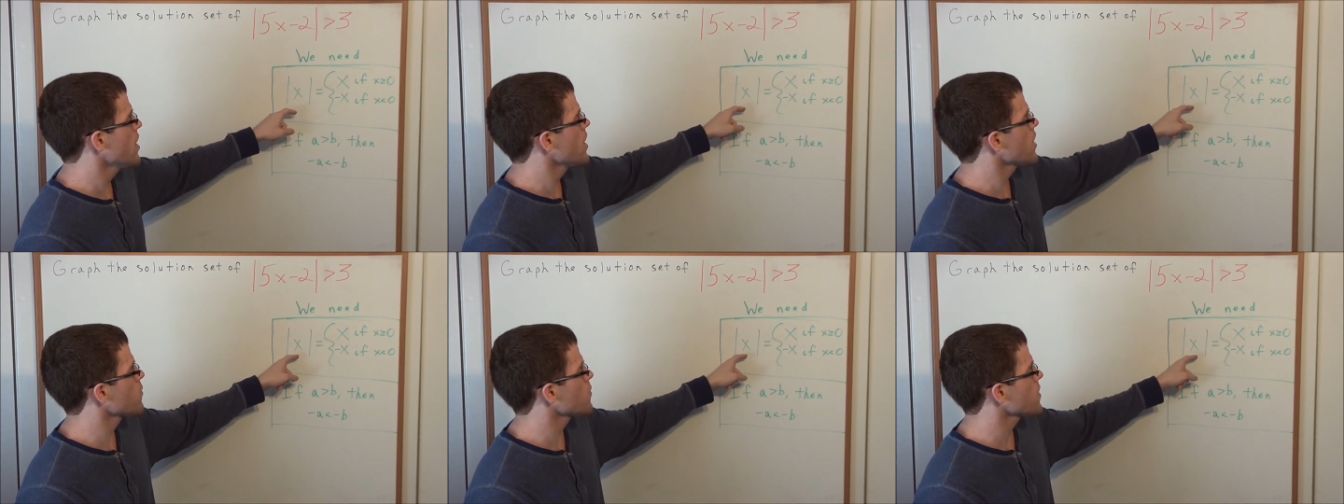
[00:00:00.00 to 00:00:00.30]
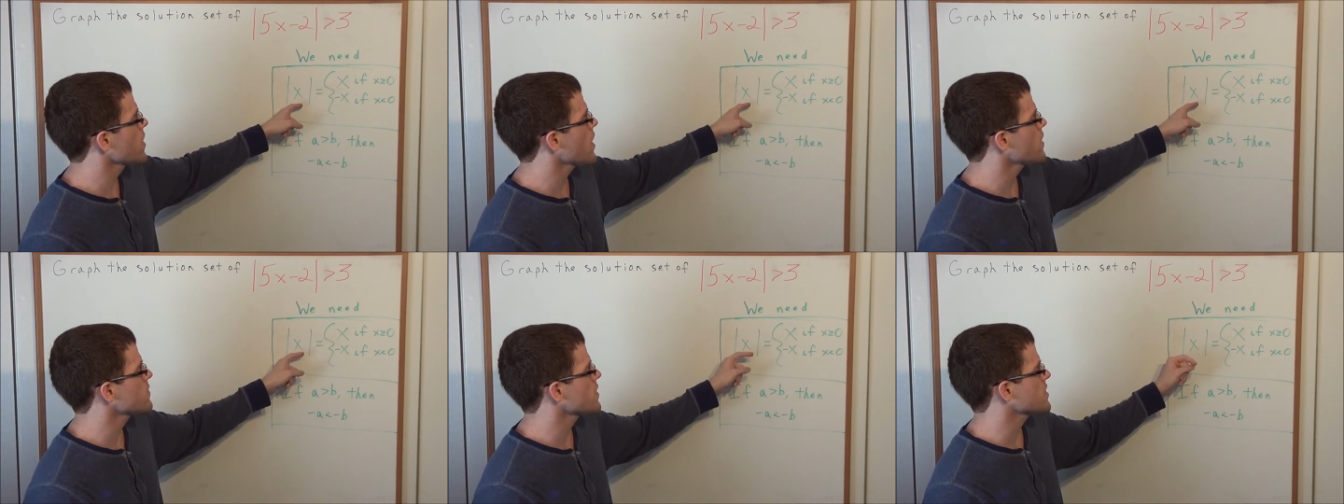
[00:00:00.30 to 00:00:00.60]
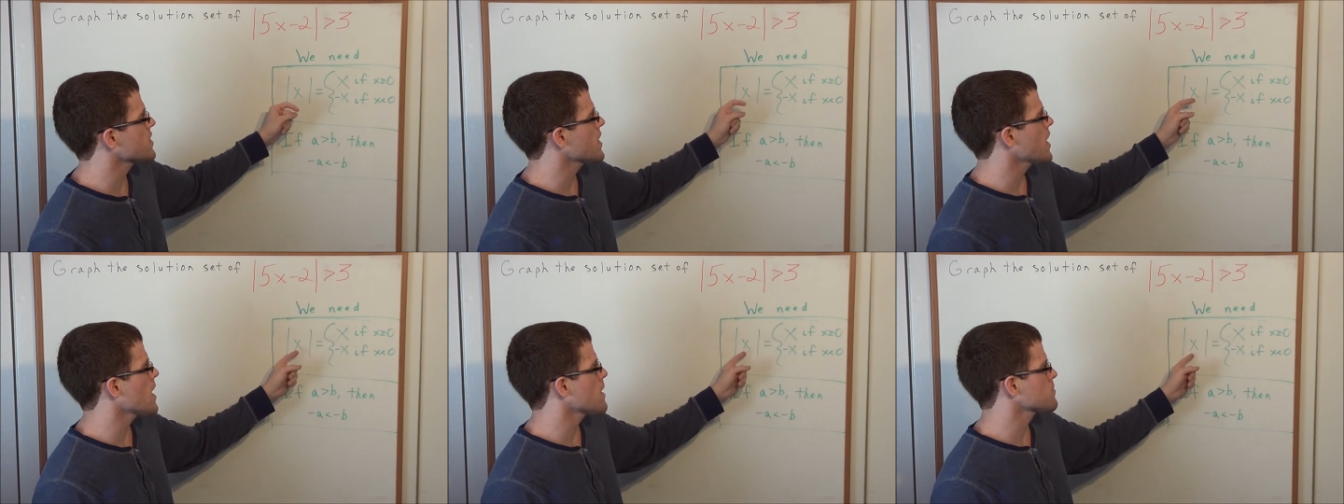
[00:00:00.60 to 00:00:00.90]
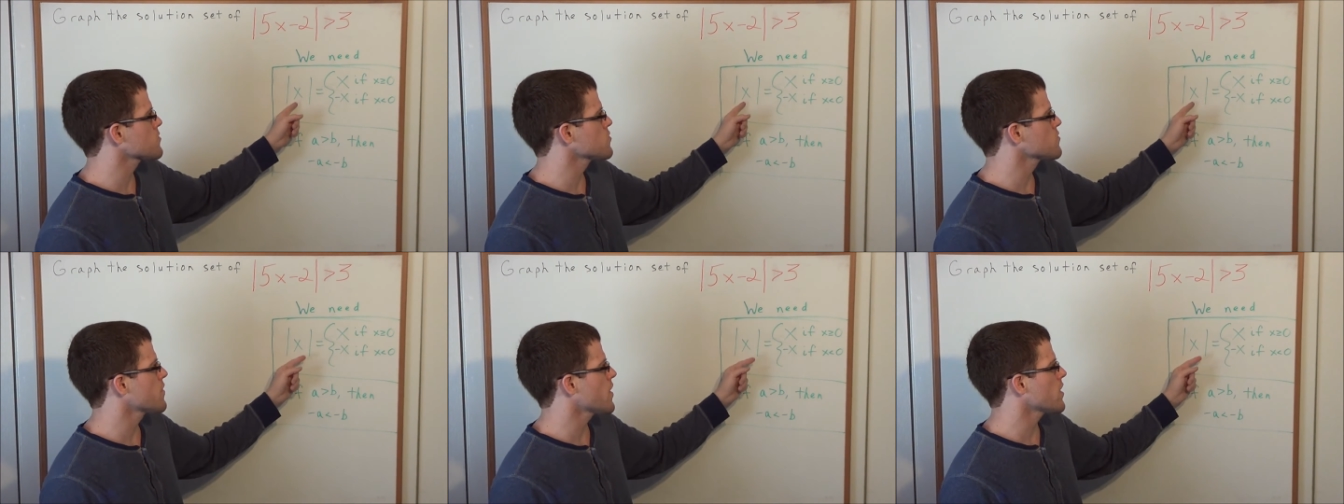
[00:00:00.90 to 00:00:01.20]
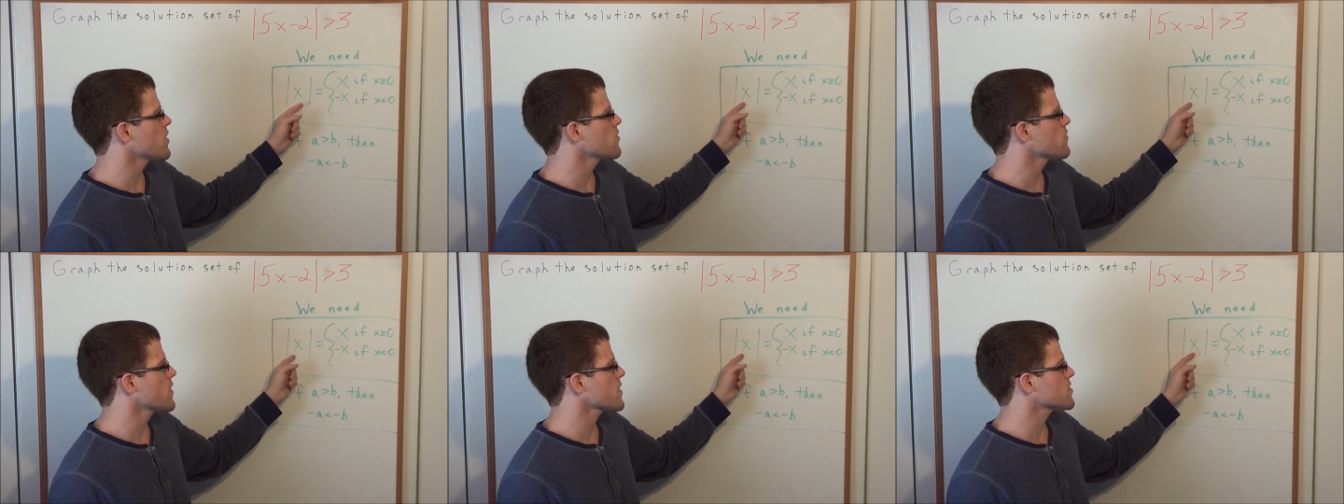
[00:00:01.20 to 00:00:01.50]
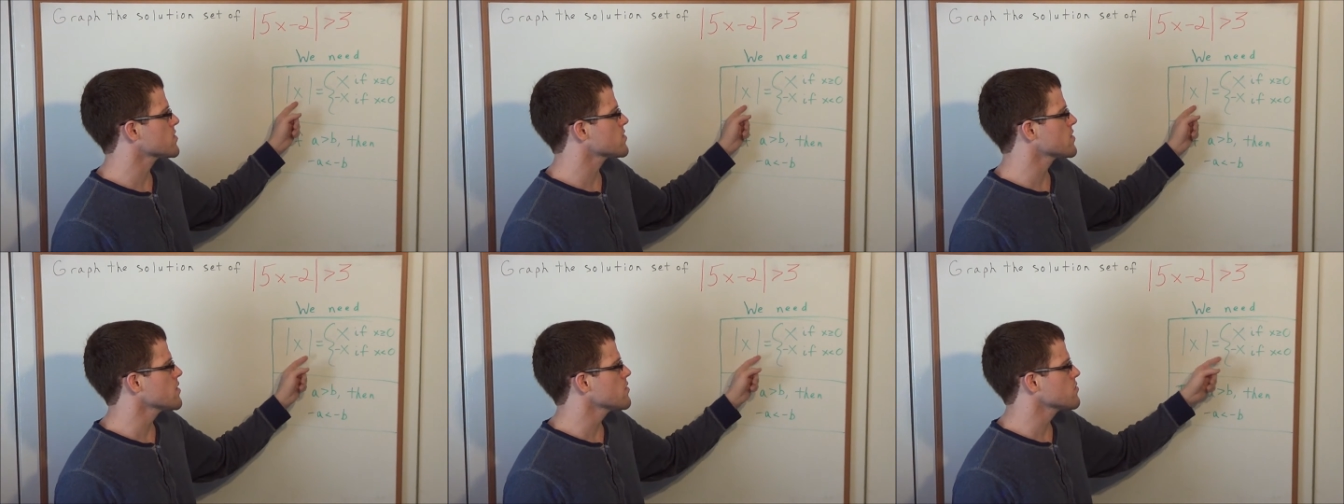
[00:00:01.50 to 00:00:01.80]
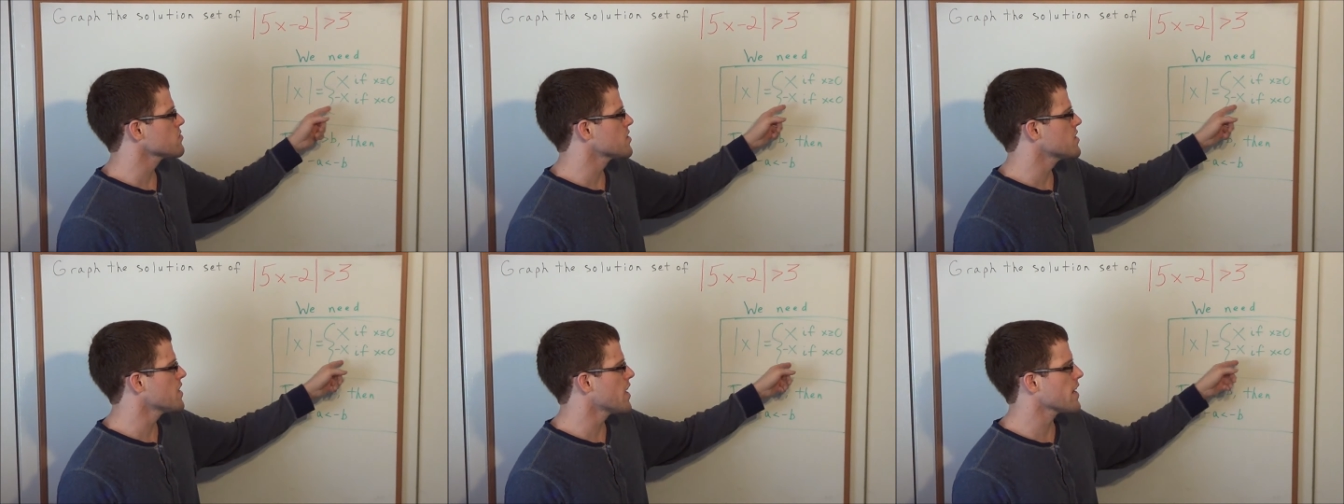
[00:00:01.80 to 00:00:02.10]
and we have that the absolute value of x is
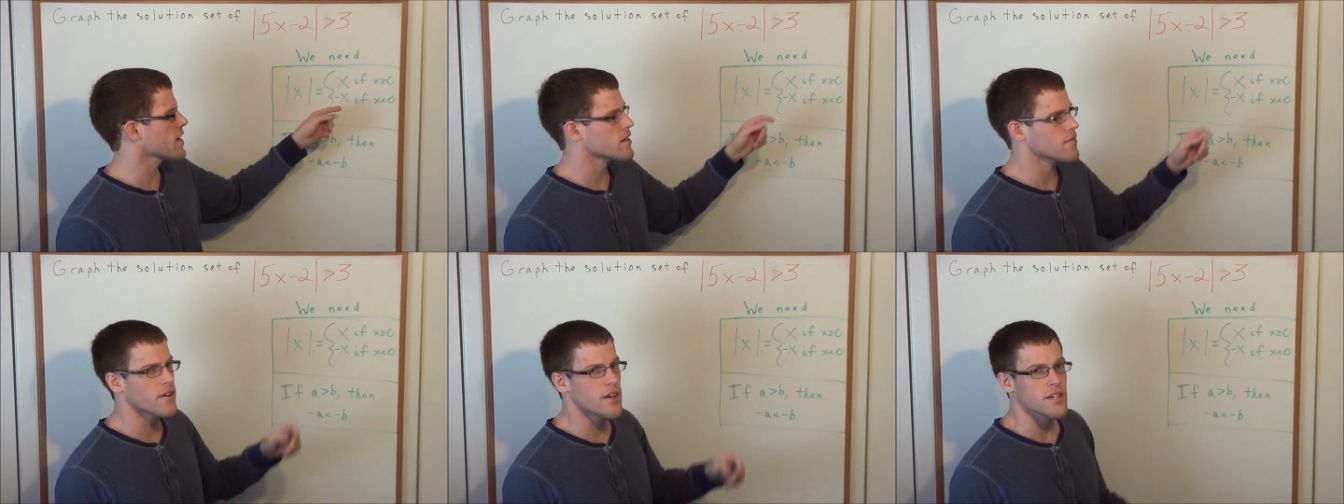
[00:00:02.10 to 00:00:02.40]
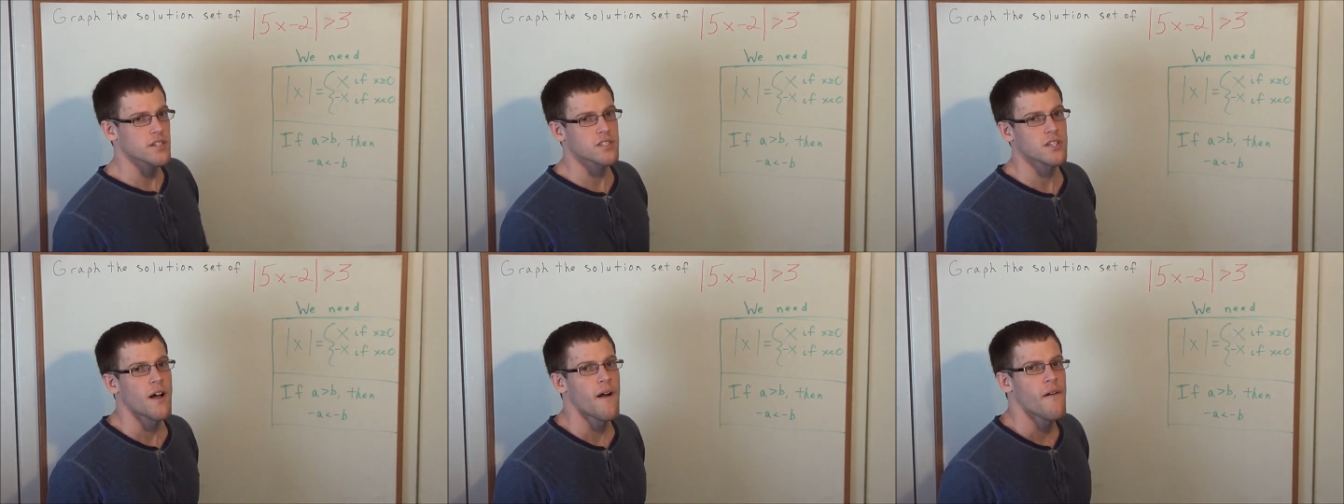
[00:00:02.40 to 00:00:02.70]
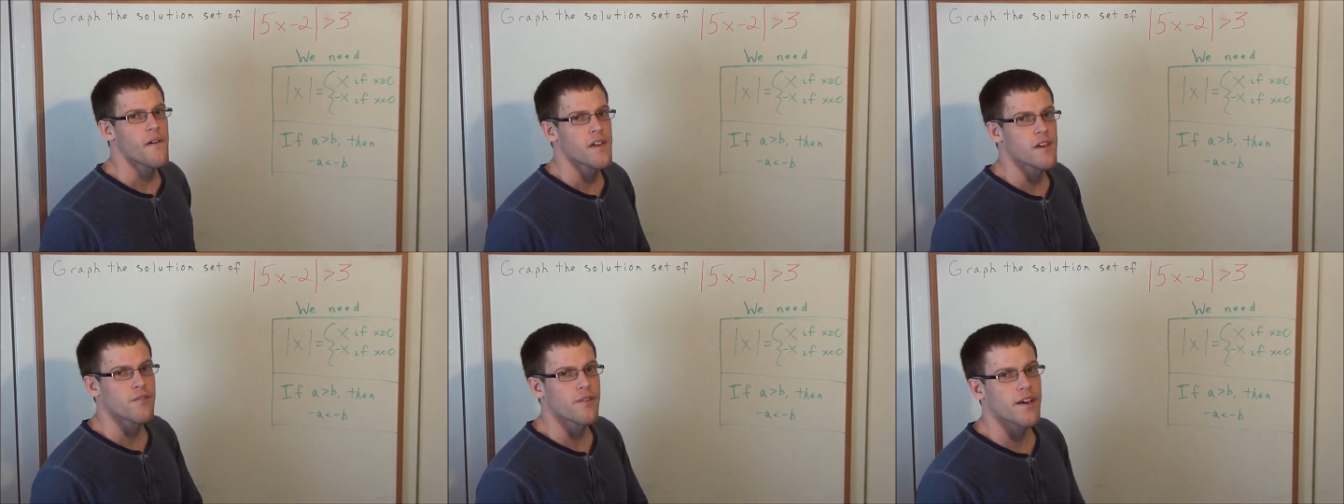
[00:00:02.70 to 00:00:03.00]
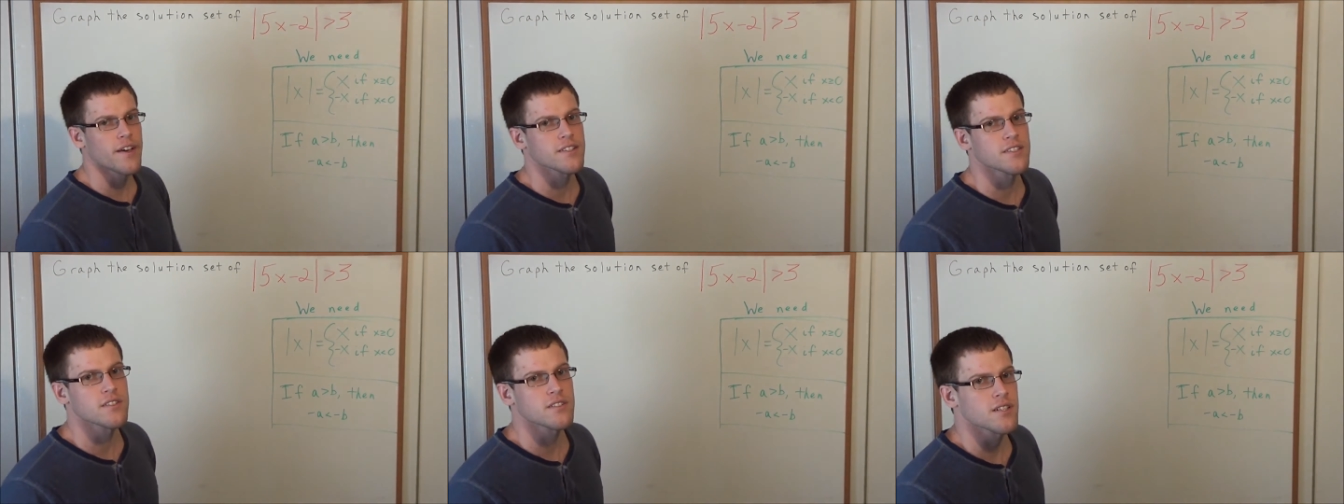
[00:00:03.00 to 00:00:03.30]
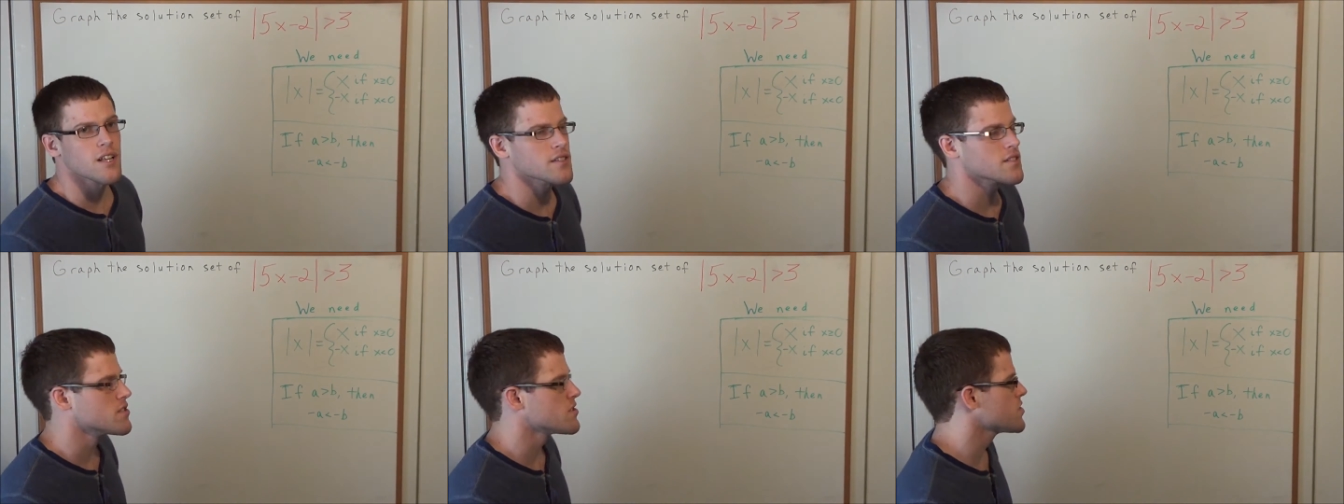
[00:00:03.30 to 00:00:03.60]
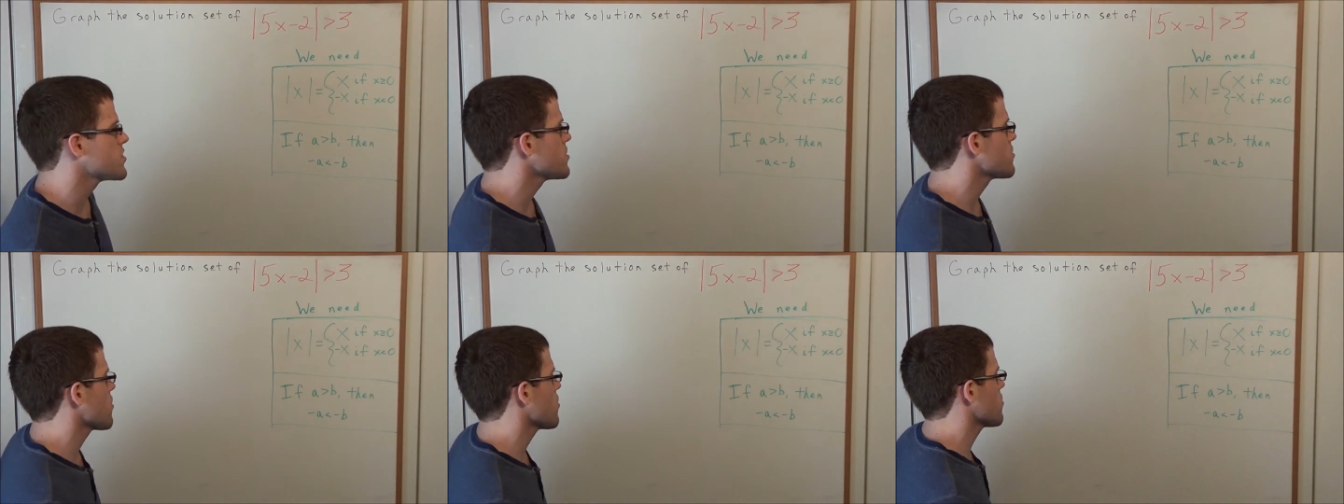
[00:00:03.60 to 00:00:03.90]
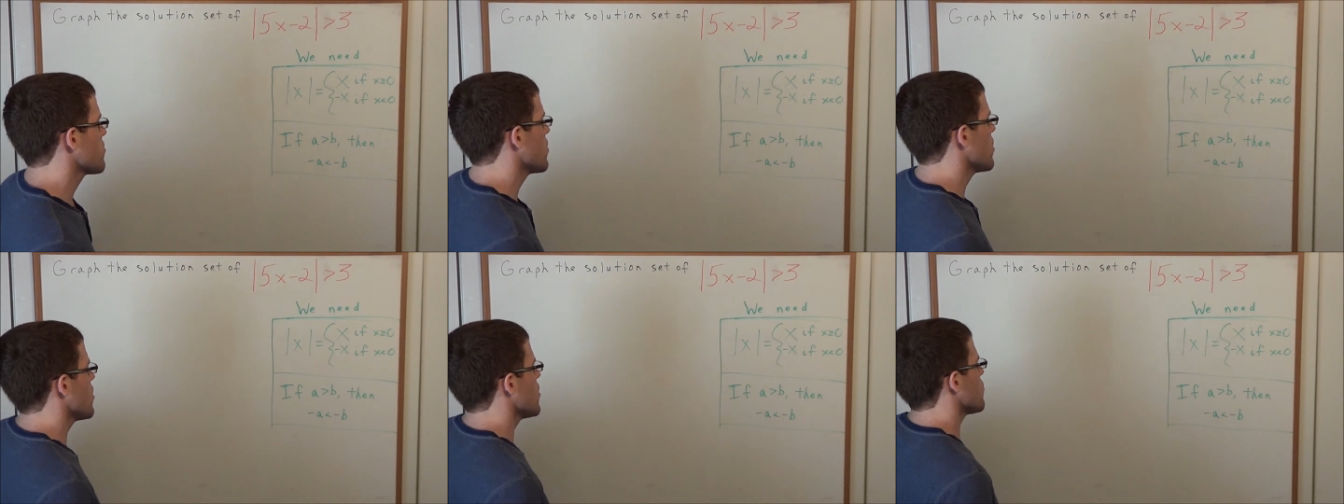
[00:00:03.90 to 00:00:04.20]
equal to negative x if x is less than 0.